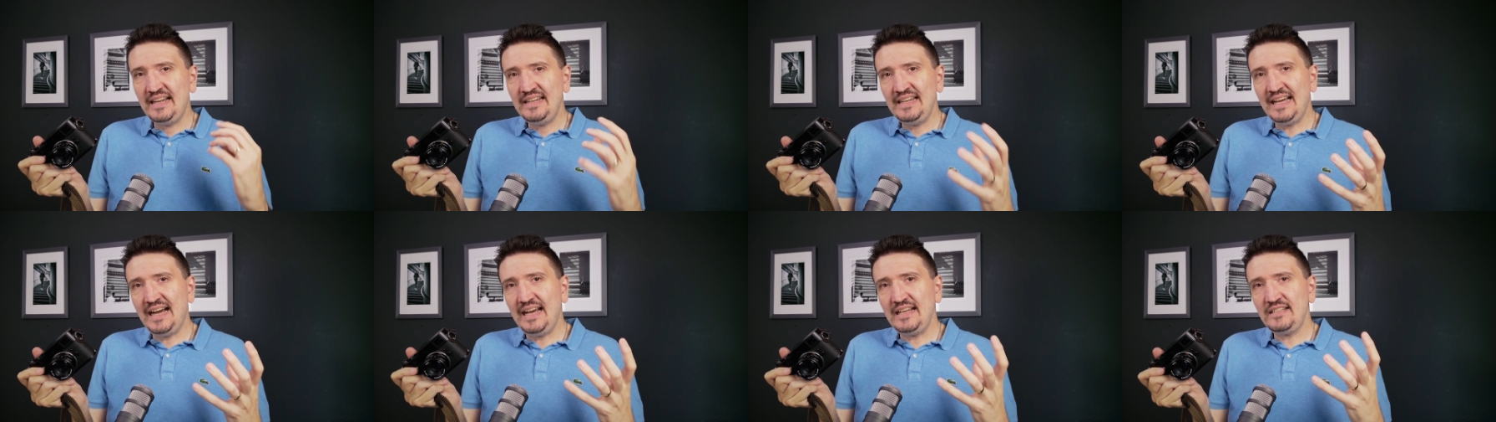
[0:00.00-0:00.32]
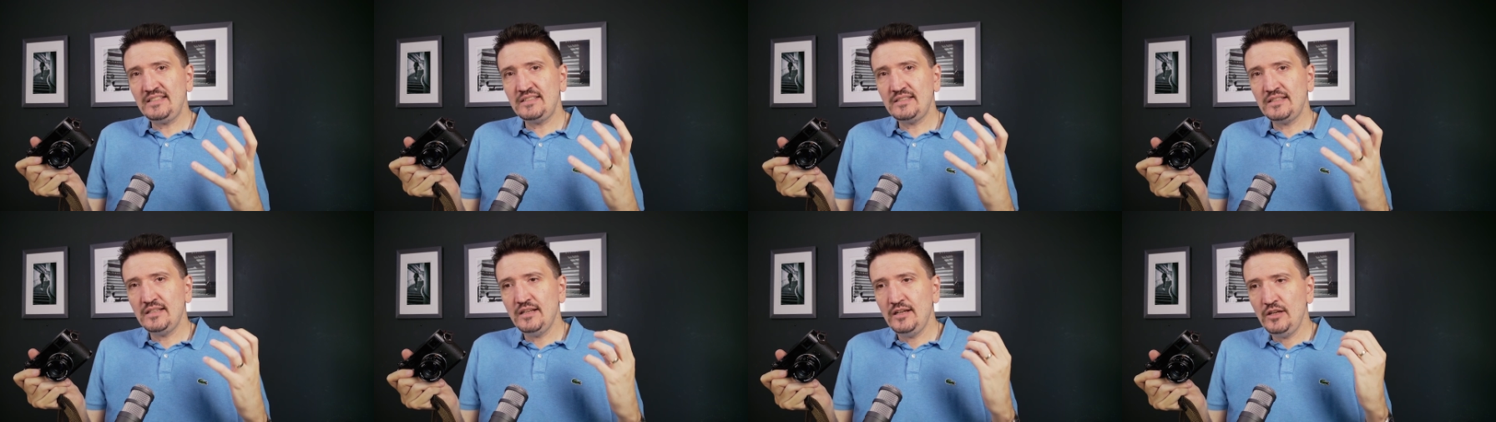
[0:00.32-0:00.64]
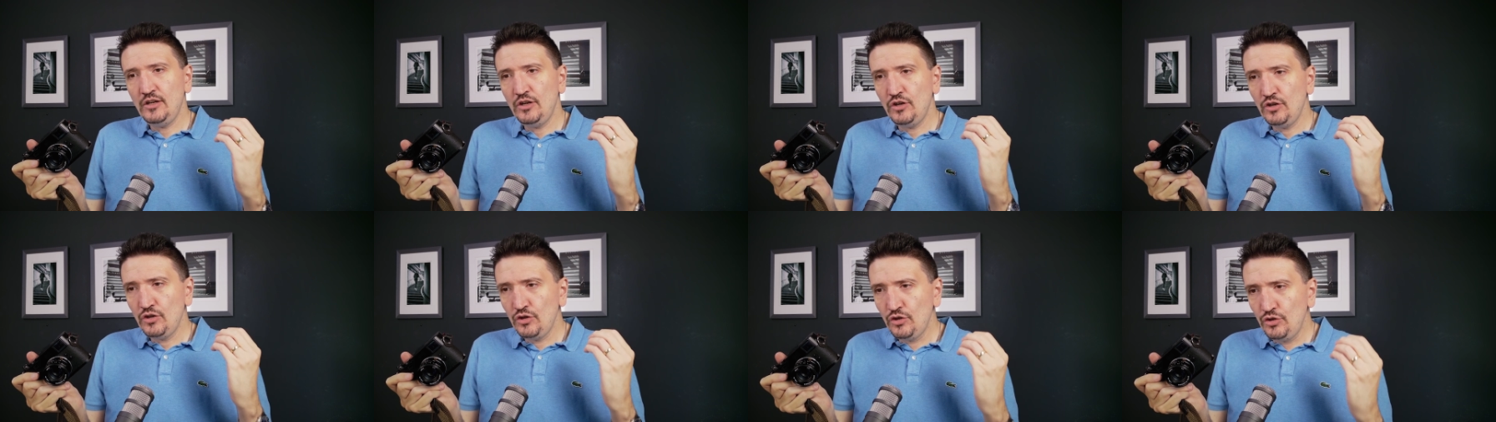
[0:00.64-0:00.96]
A nice
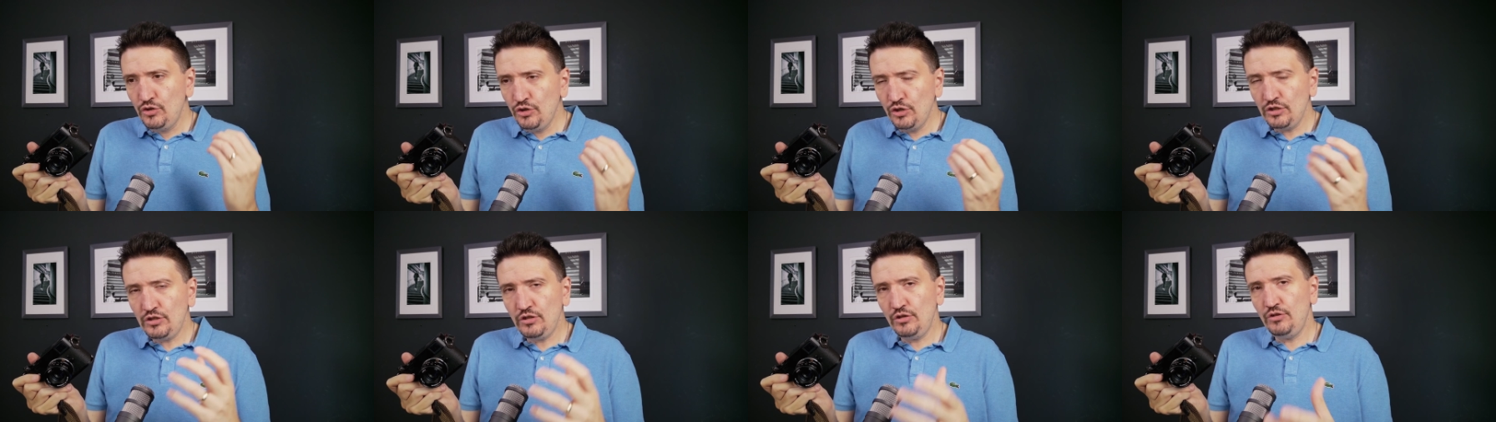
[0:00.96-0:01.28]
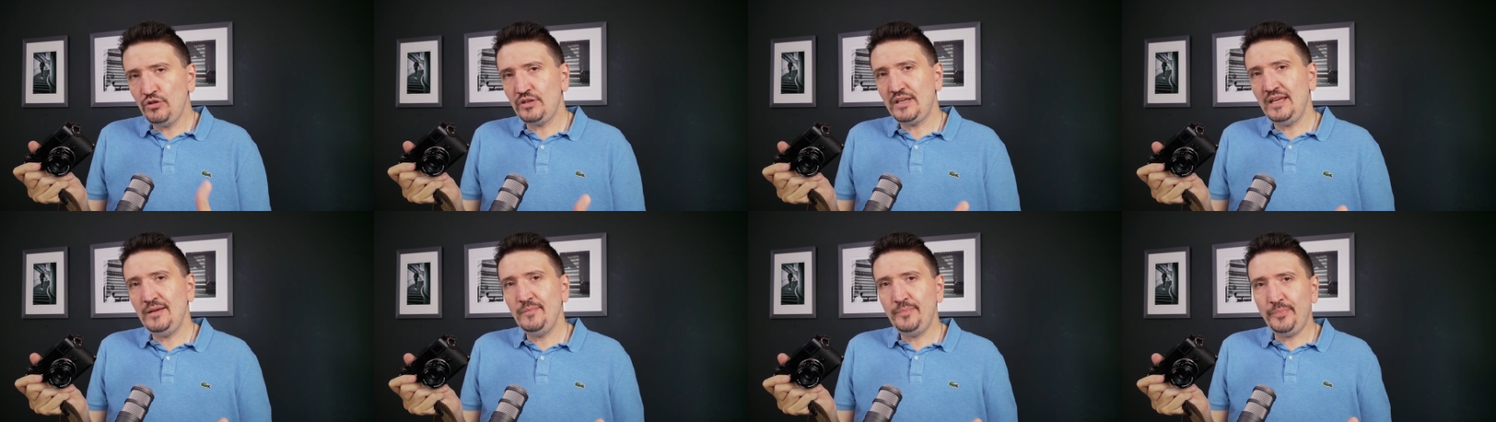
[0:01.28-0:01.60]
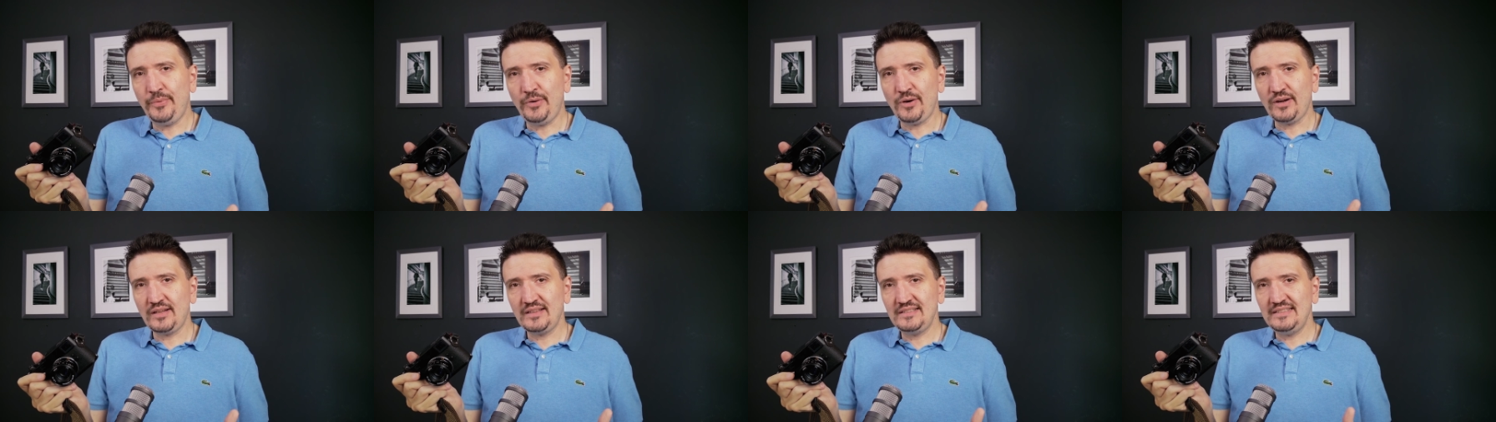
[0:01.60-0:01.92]
good
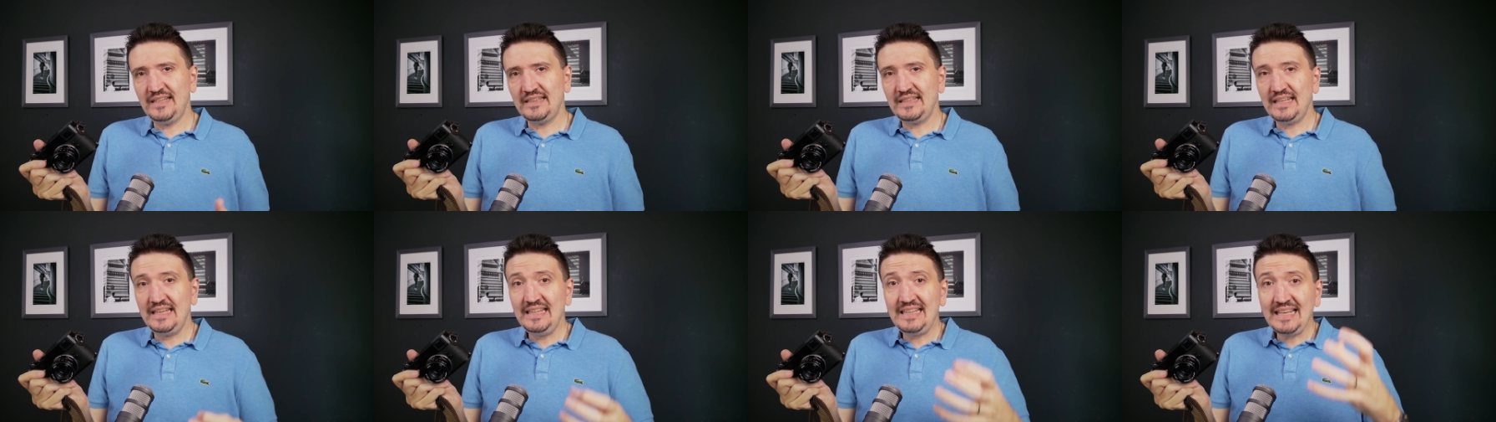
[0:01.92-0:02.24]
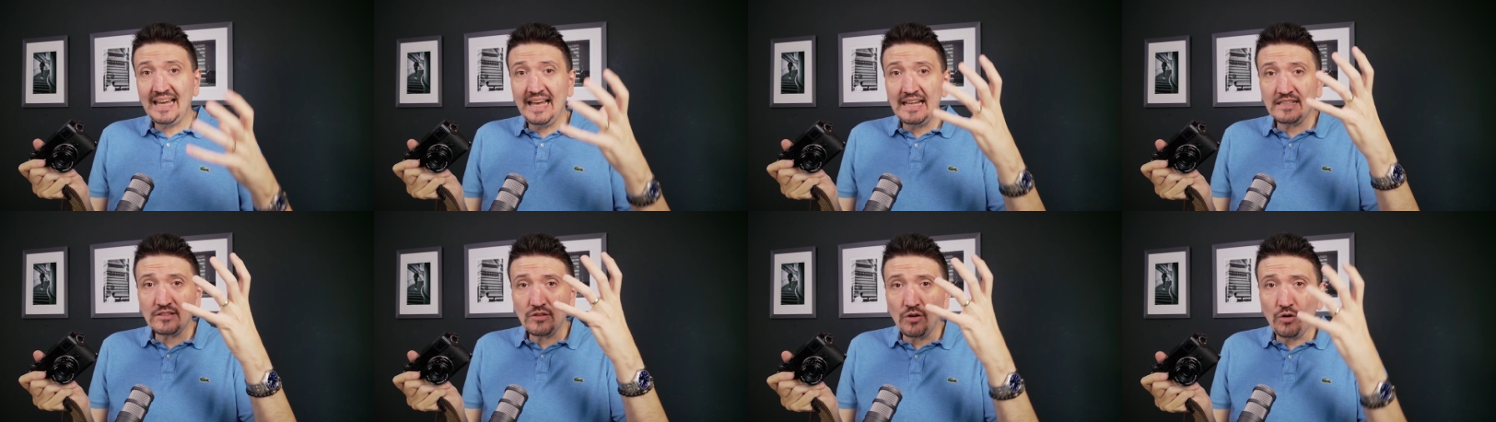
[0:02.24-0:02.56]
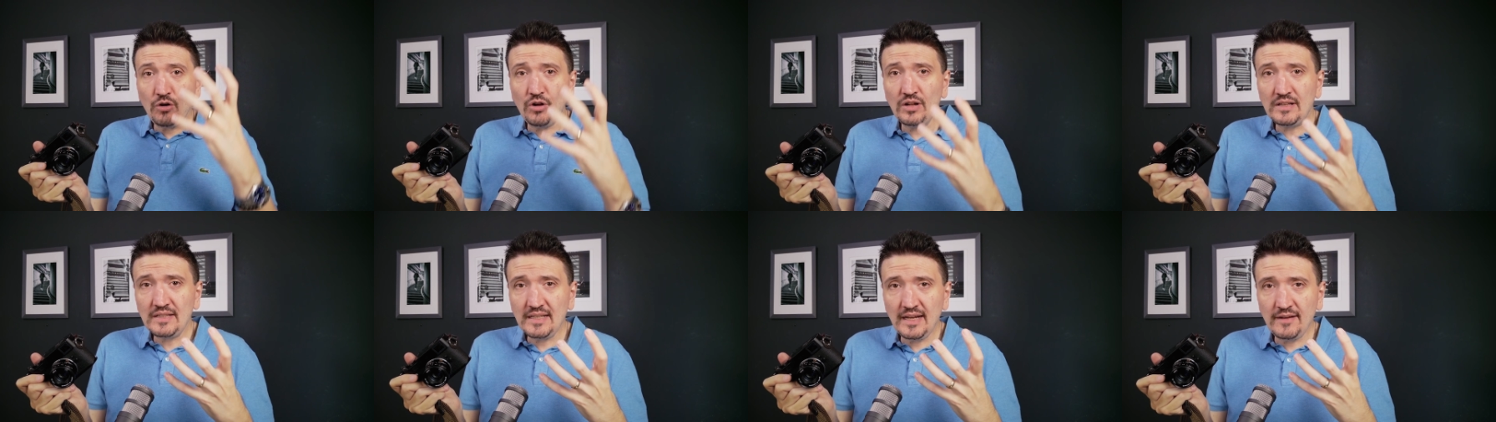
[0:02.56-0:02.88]
looking portrait, it has
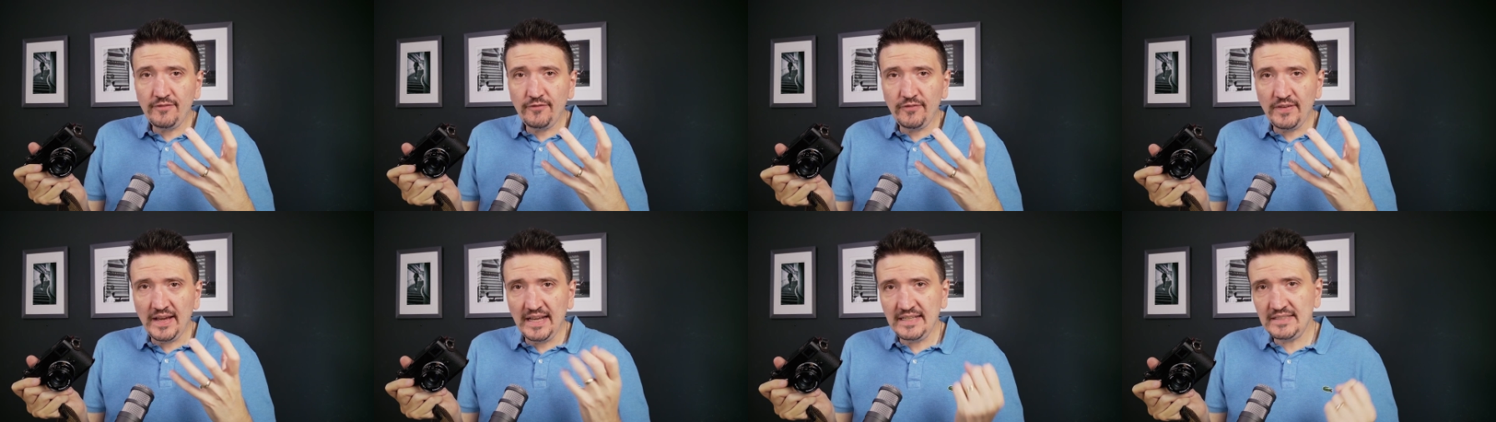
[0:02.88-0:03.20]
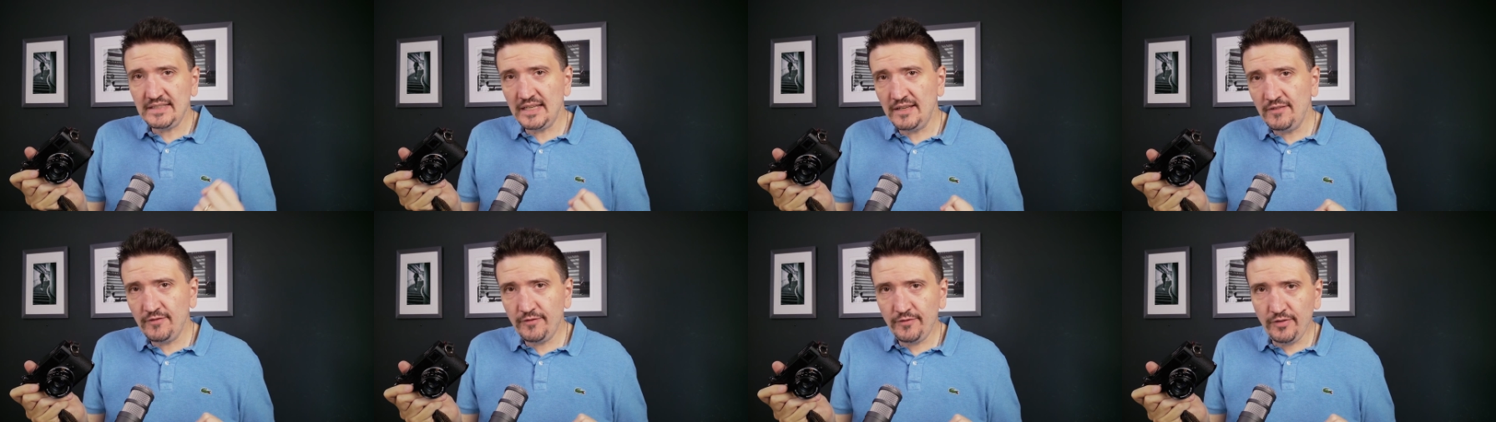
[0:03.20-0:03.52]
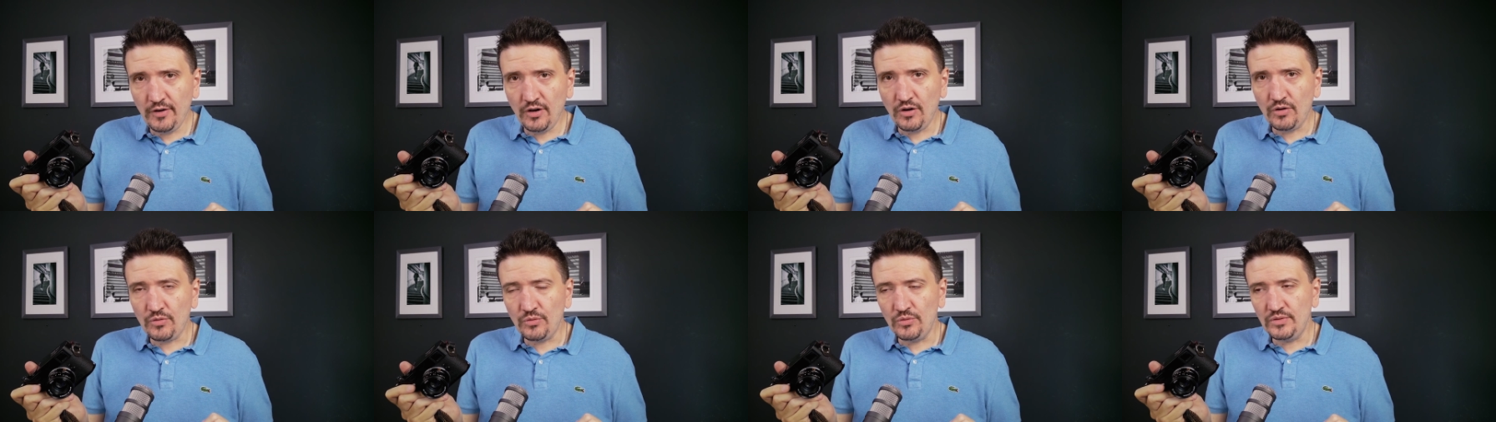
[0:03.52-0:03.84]
all the face in
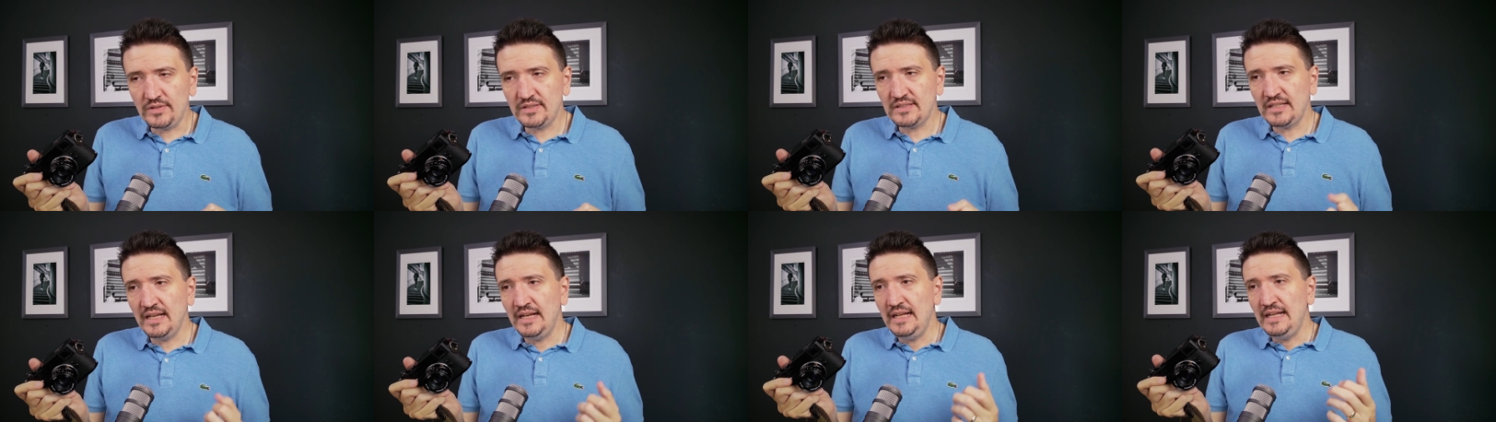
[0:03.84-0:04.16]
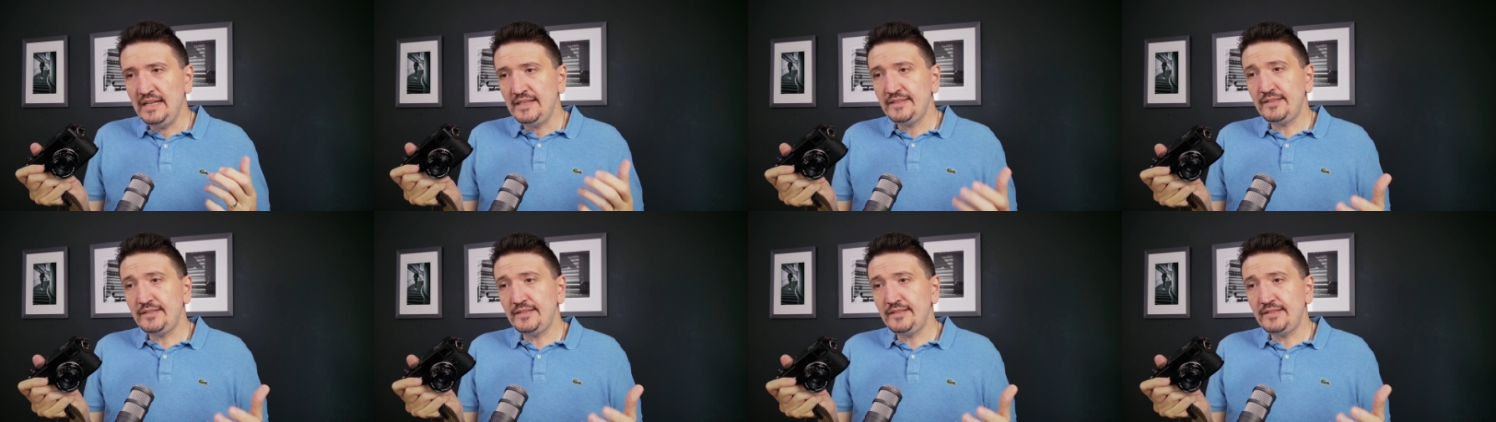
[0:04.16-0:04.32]
focus,